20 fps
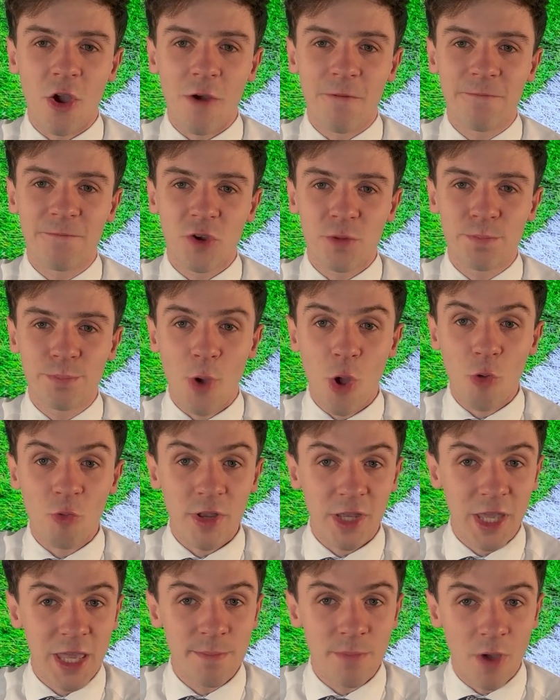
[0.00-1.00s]
of Football
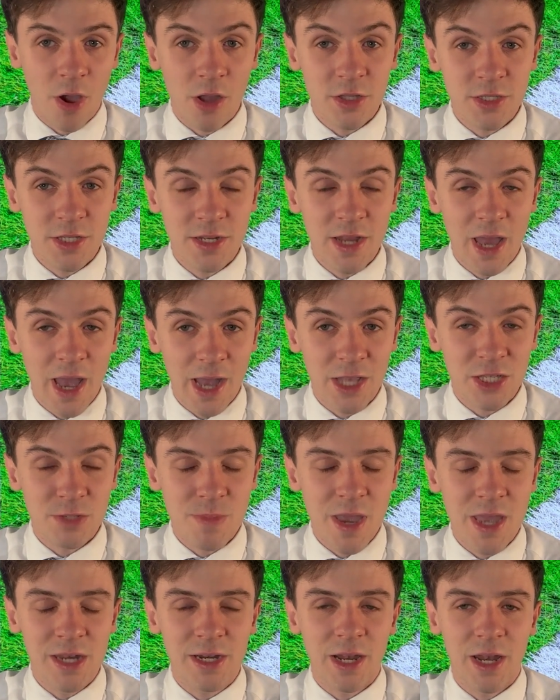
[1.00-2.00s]
Ricky Martin has
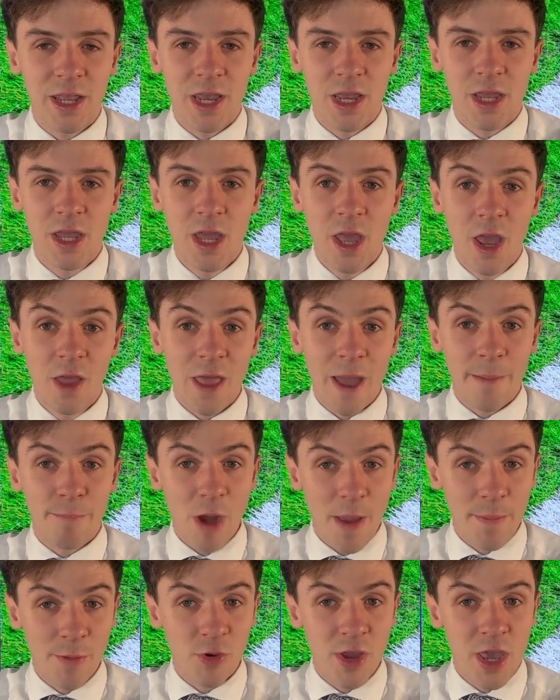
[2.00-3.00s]
made clear that
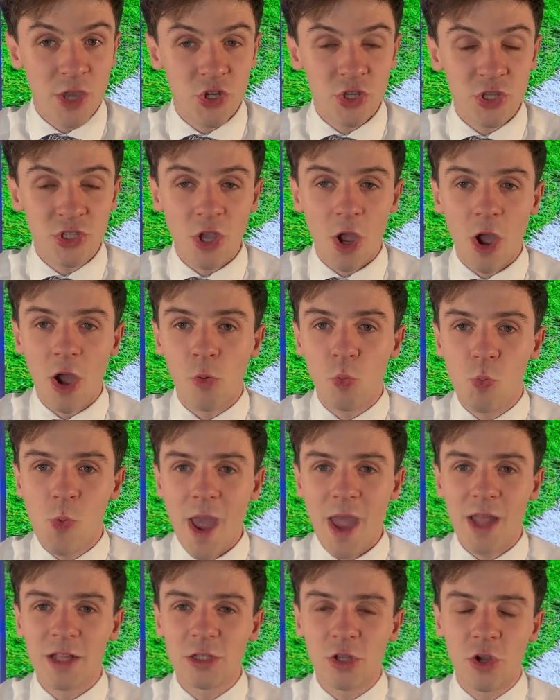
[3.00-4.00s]
preparations are
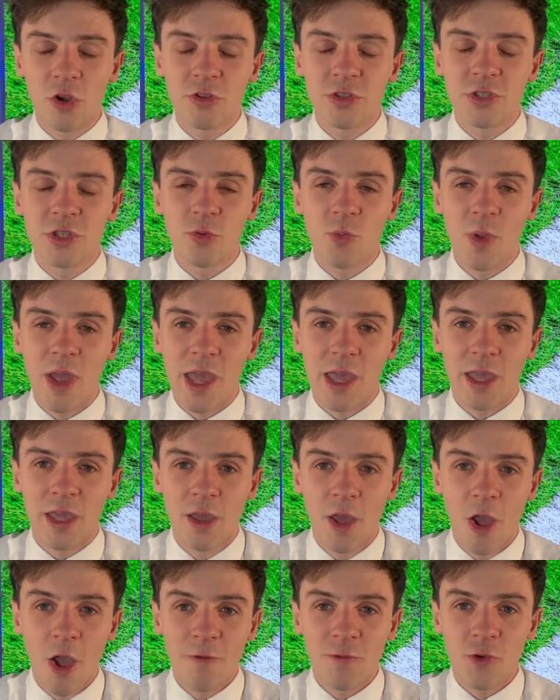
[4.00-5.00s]
well underway
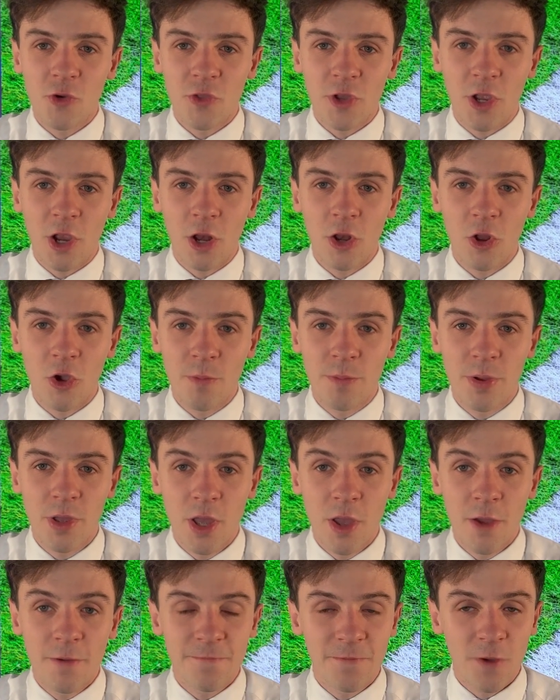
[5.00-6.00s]
for the club
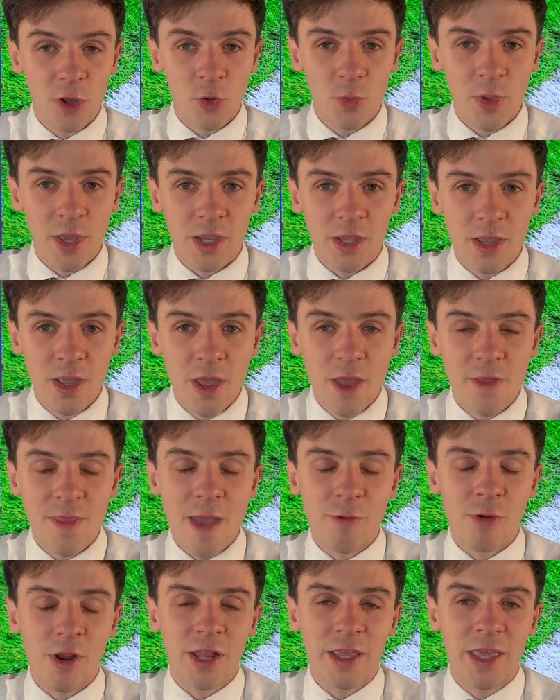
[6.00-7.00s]
following
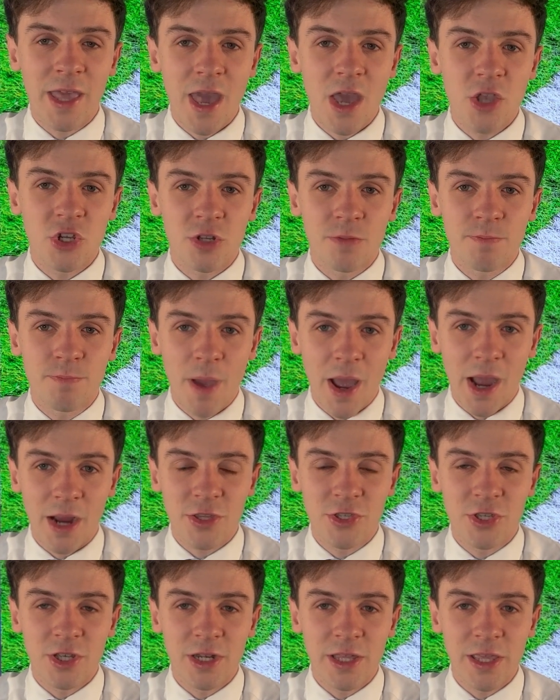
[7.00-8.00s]
their relegation back
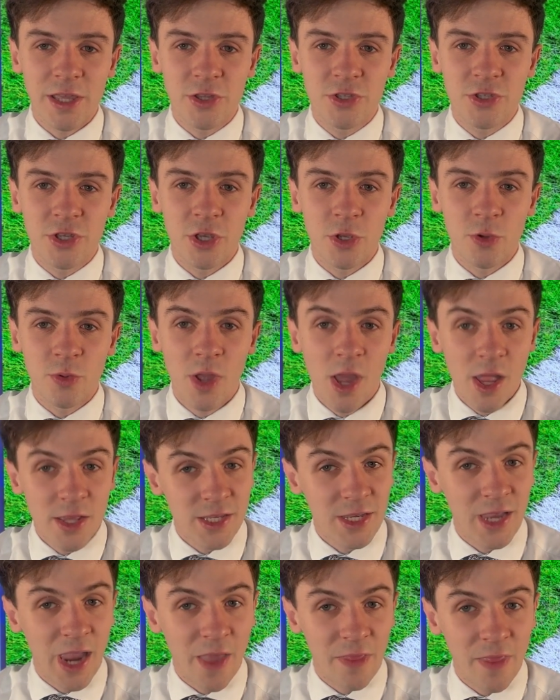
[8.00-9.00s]
to League Two
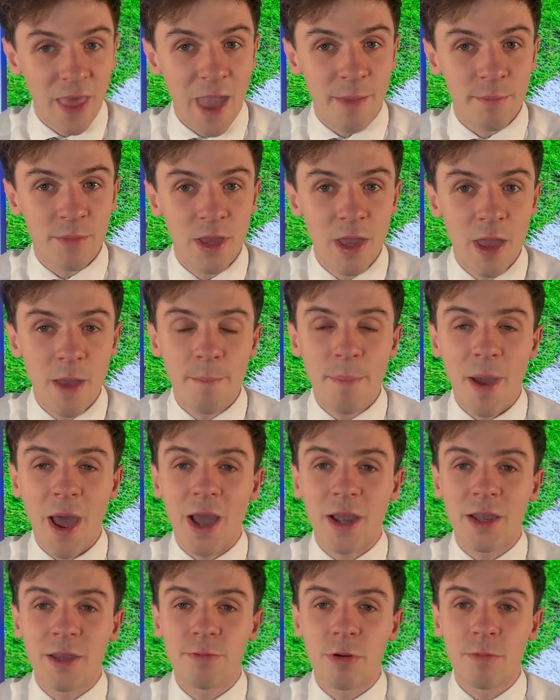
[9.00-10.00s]
to get them
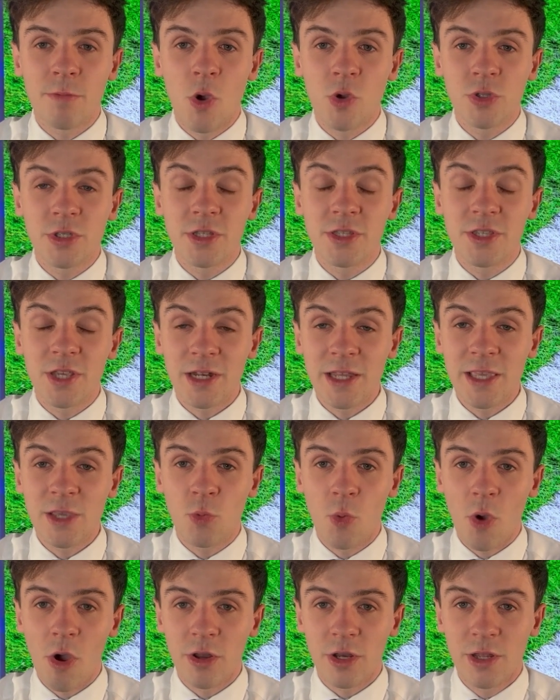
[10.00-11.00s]
back promoted to League
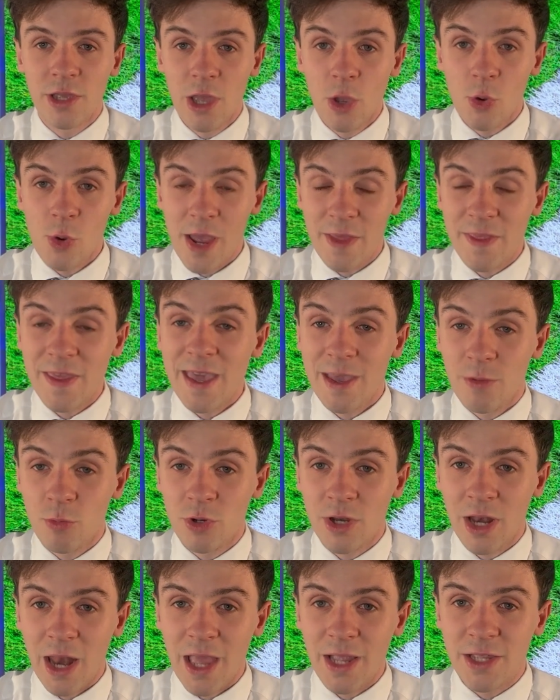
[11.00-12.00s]
One, where they
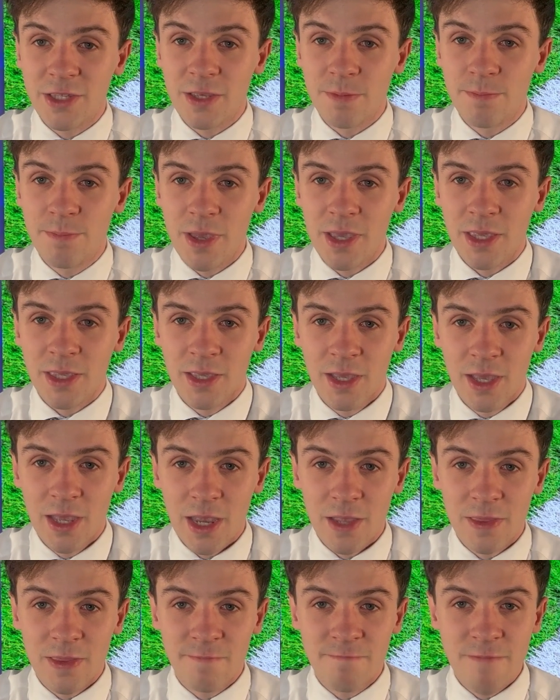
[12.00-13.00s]
would like to be
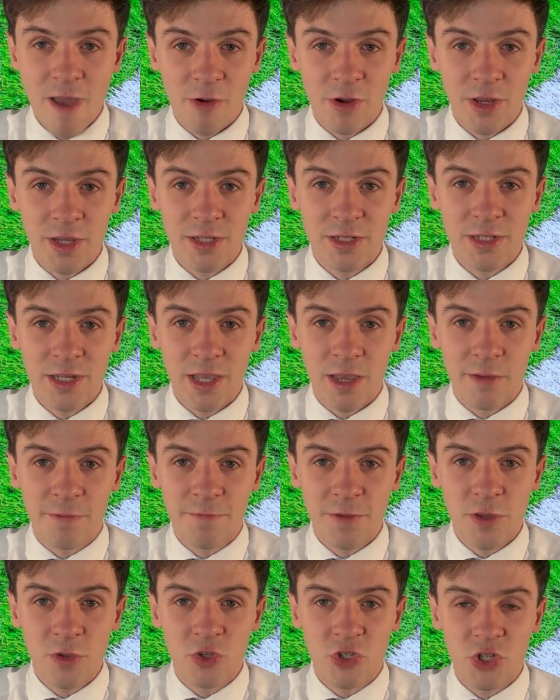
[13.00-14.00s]
in the very near
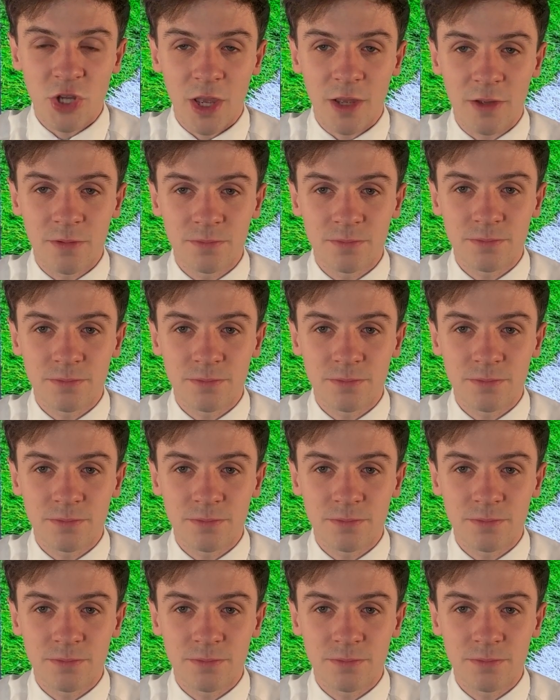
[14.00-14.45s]
future.